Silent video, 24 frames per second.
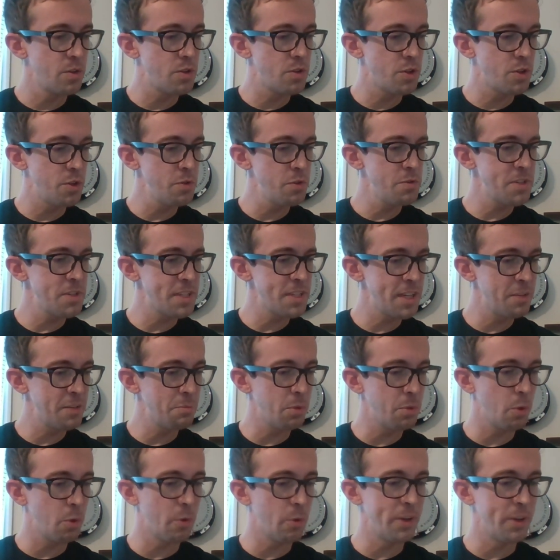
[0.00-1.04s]
two state
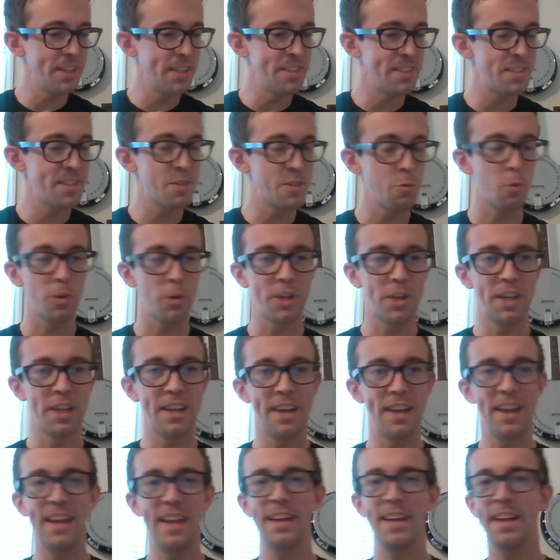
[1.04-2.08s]
employees working
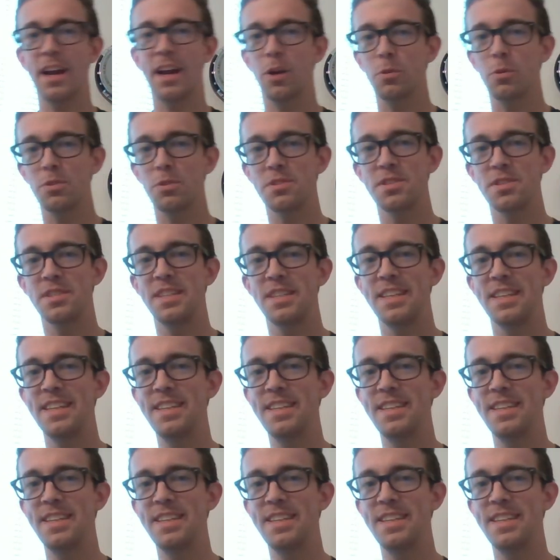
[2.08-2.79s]
8 hours